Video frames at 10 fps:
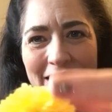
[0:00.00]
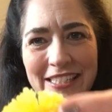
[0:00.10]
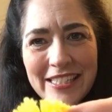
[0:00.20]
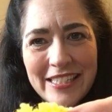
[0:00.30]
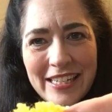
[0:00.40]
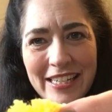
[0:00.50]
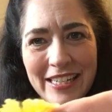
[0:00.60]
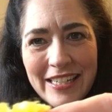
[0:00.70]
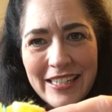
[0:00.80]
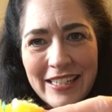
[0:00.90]

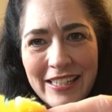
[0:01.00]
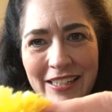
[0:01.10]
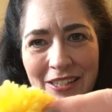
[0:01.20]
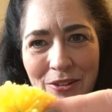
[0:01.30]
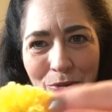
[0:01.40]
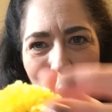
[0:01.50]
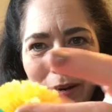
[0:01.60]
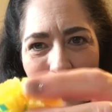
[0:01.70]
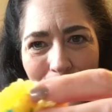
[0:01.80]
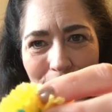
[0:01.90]
see
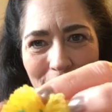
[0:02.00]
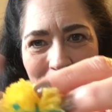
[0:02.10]
where